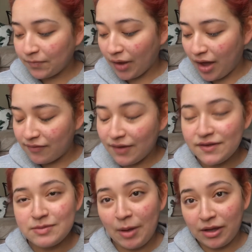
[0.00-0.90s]
I've had
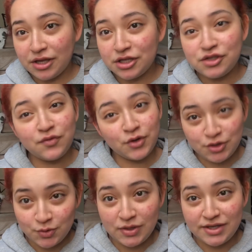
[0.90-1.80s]
this package for
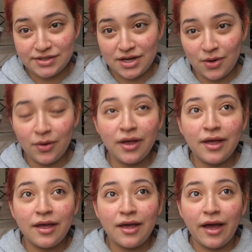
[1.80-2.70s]
2 days now
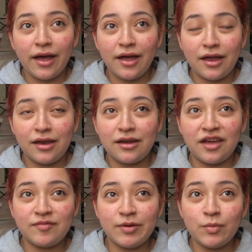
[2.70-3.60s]
and
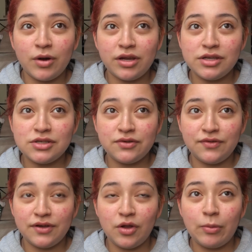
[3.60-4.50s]
I've been wanting to
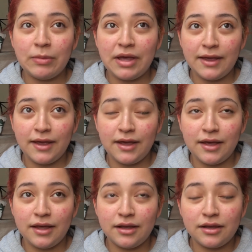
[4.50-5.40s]
film
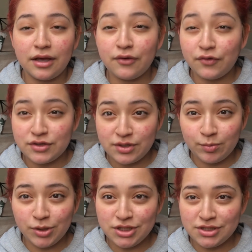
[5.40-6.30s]
a like first
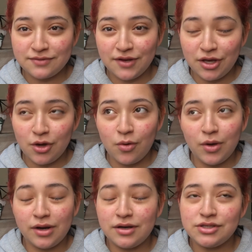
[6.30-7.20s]
impressions video,
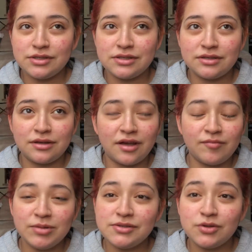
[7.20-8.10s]
and I've
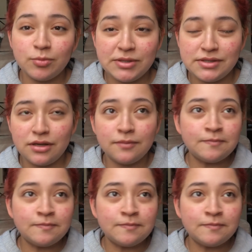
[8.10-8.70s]
been so busy